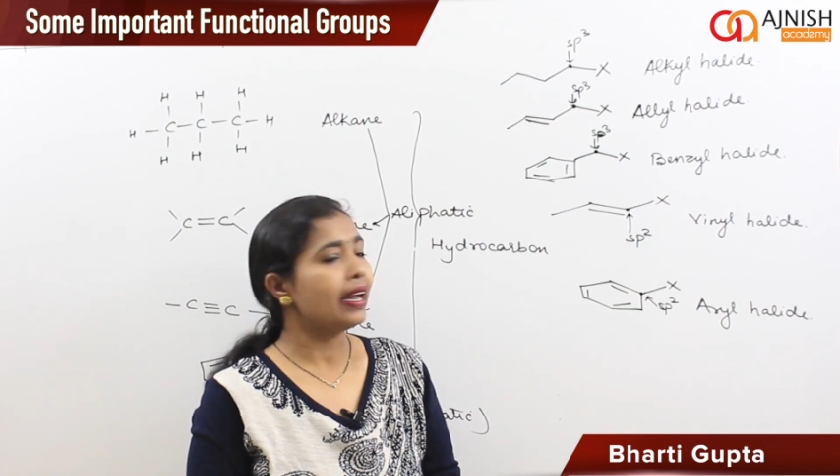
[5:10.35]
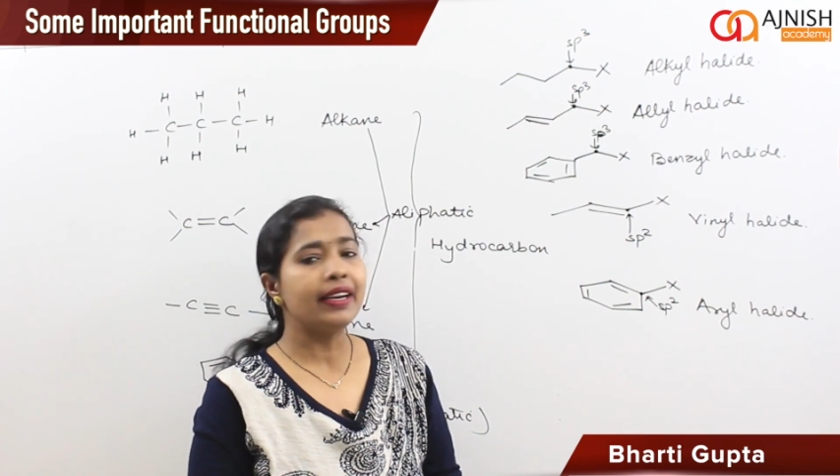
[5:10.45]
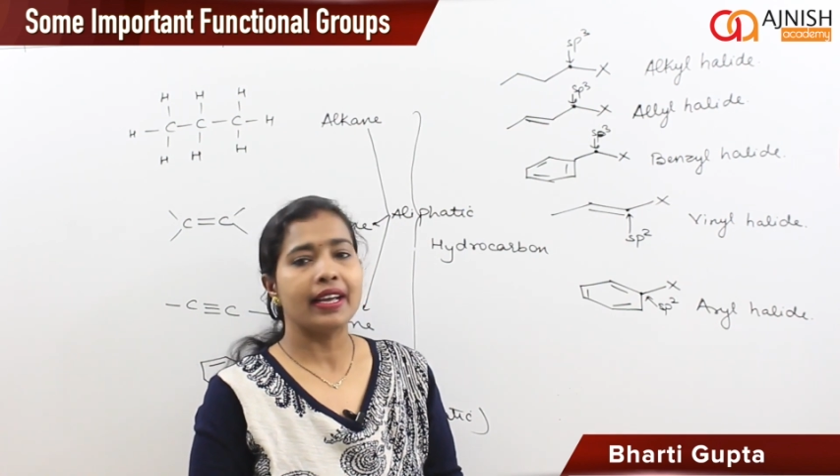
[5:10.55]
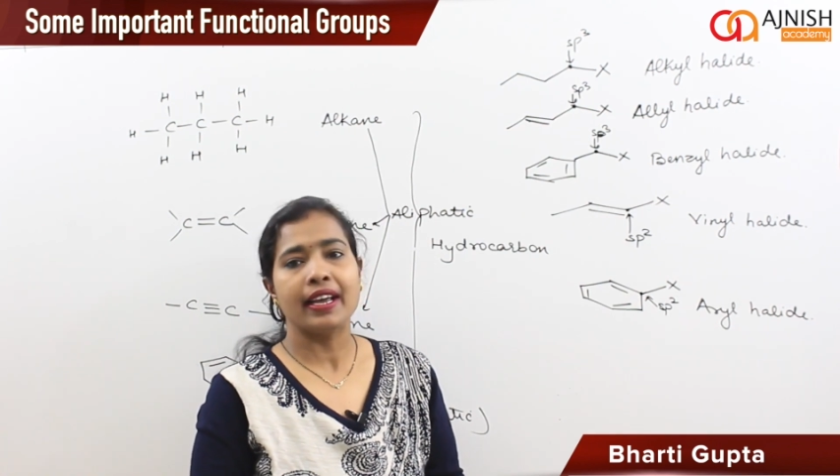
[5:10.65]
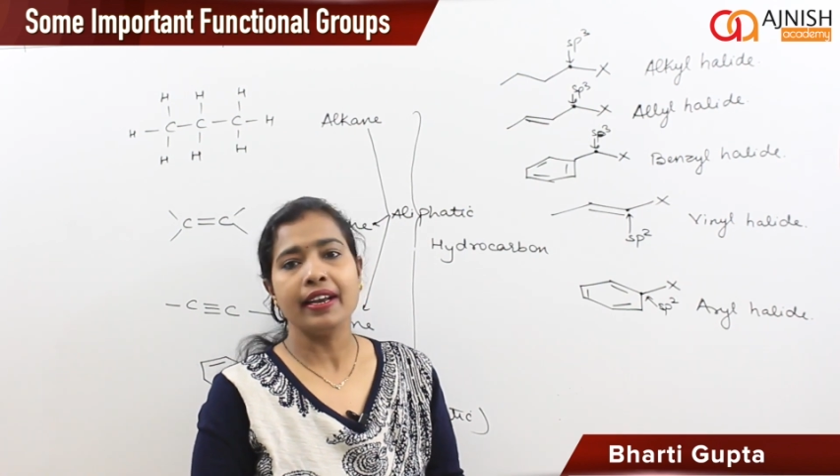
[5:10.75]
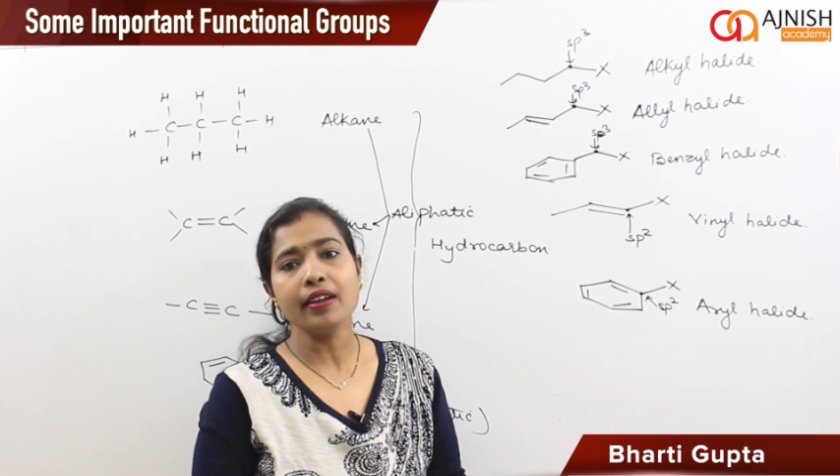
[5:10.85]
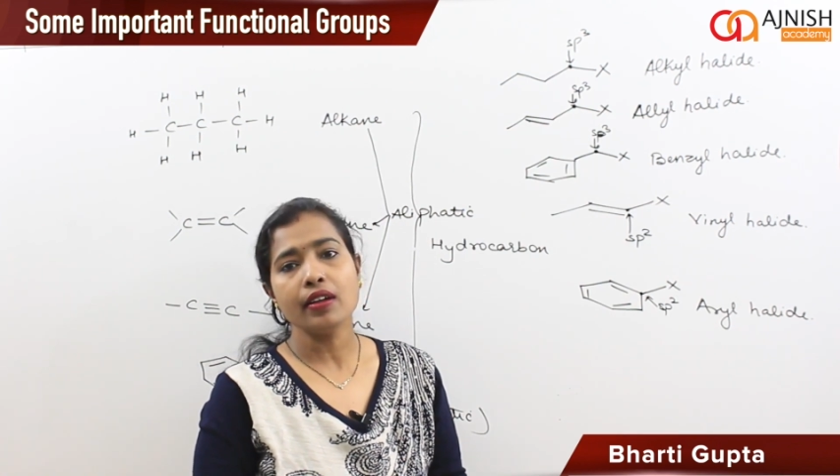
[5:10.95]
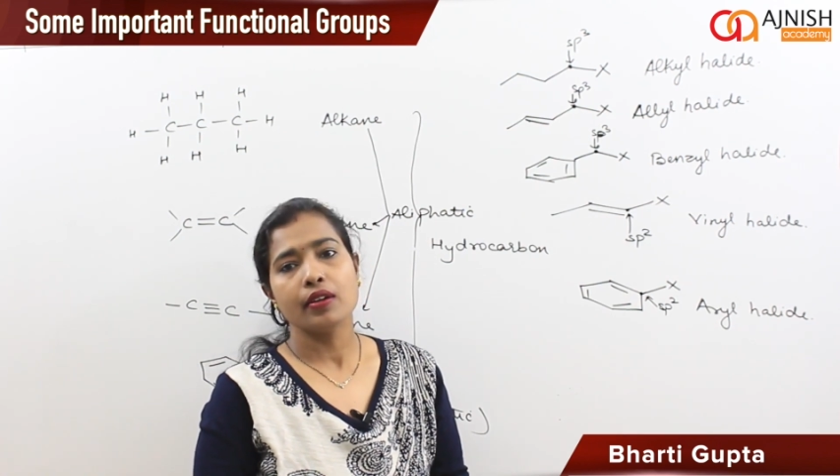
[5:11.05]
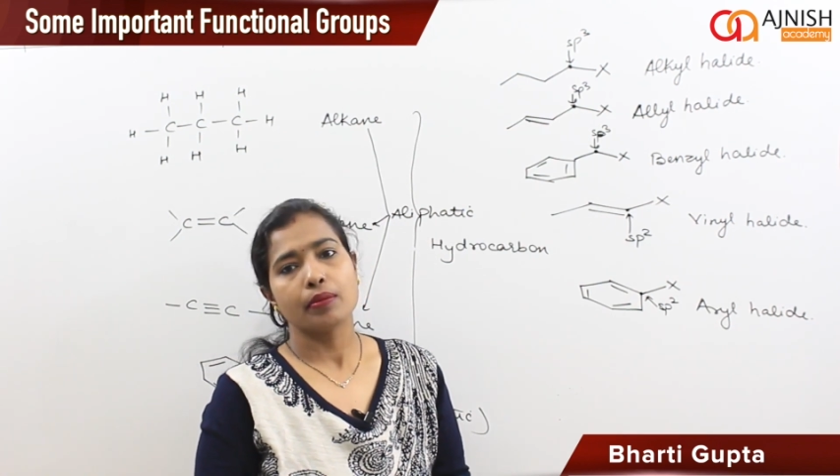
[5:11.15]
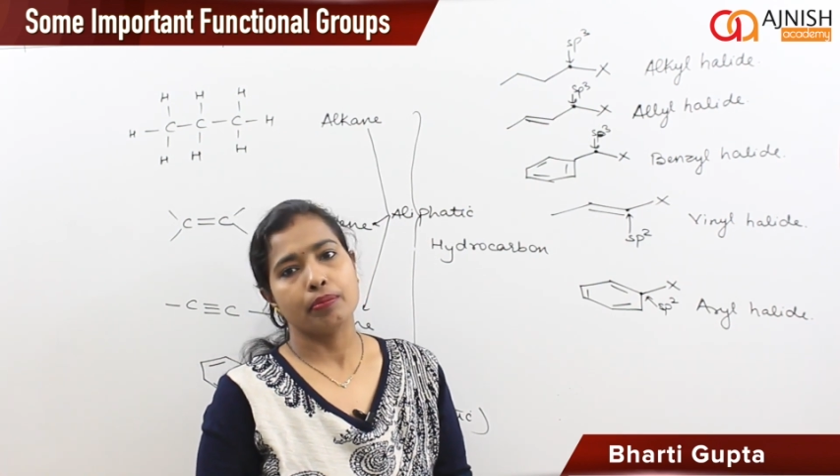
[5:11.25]
halide and
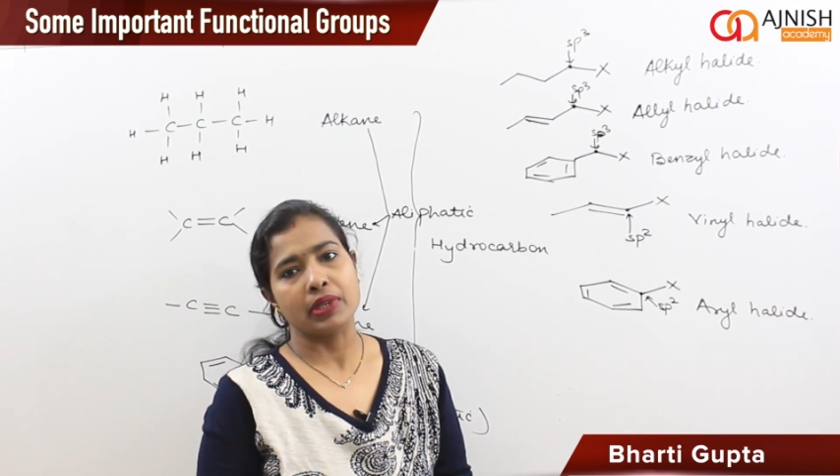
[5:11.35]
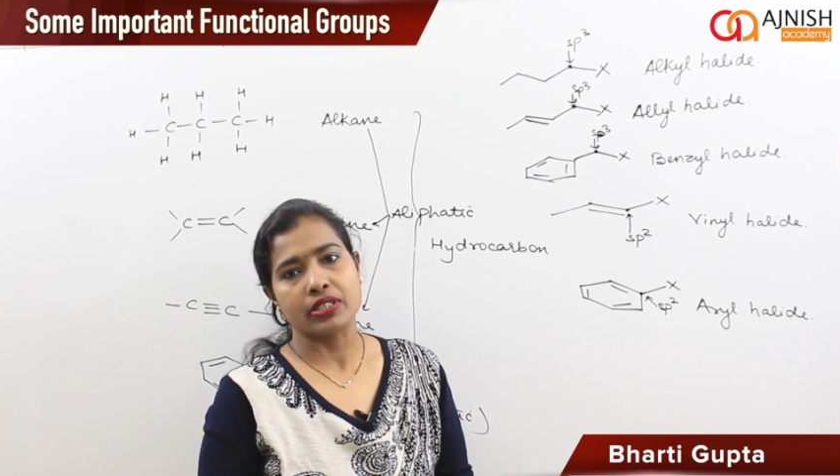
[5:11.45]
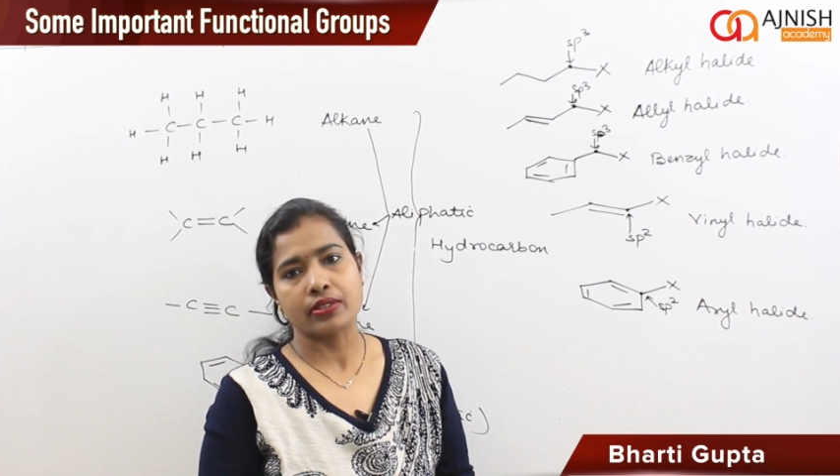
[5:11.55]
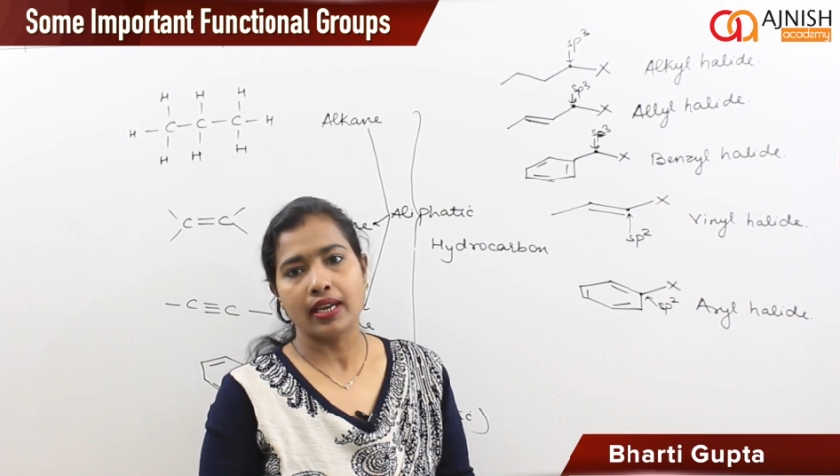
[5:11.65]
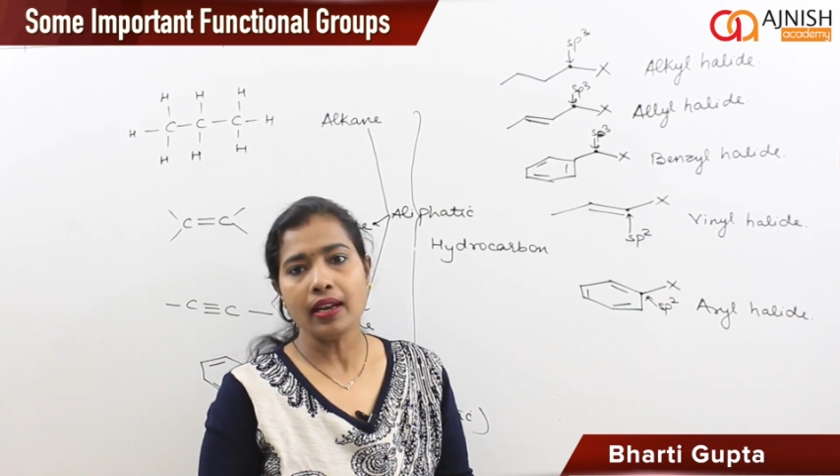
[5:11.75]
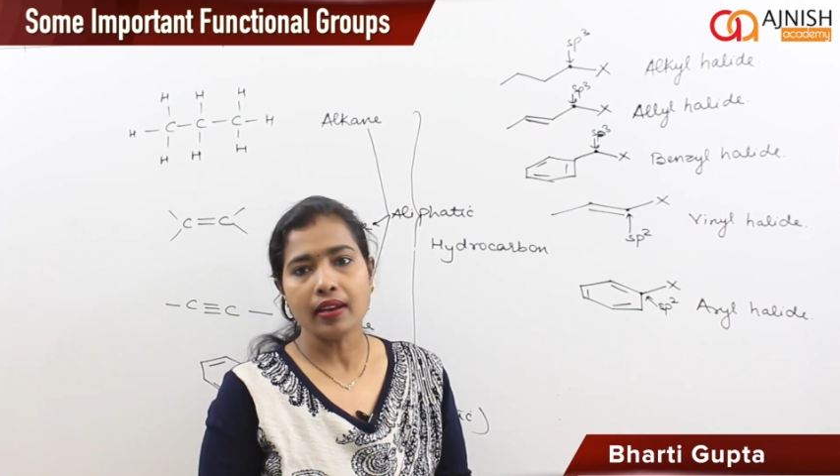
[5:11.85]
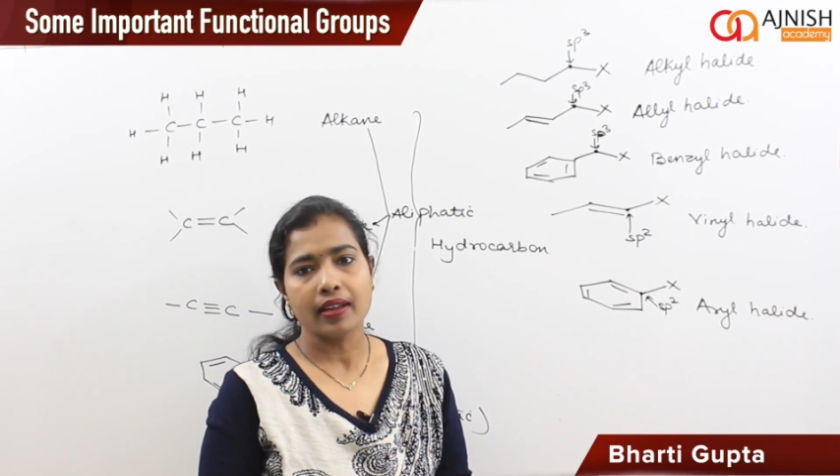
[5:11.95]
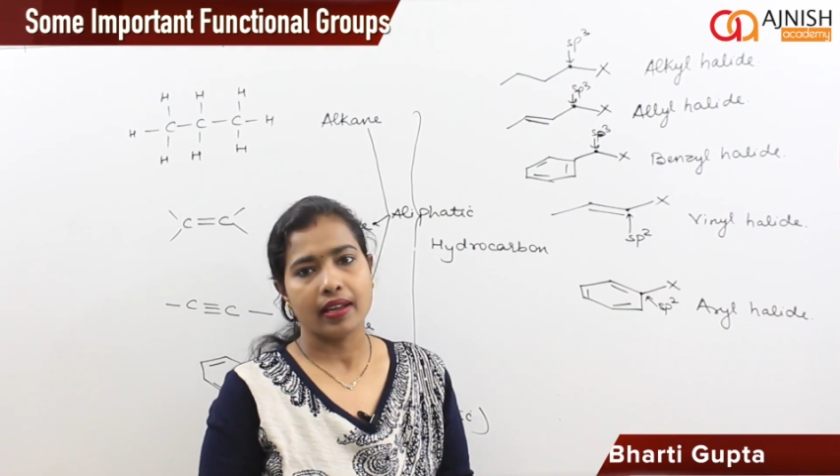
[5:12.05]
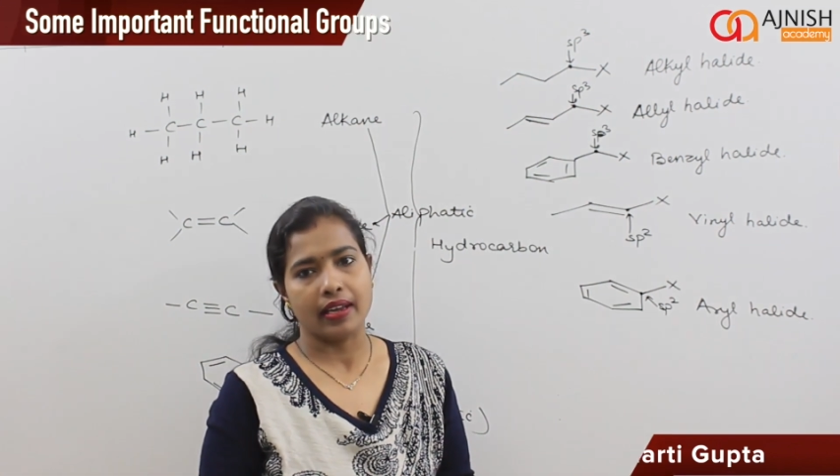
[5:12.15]
benzyl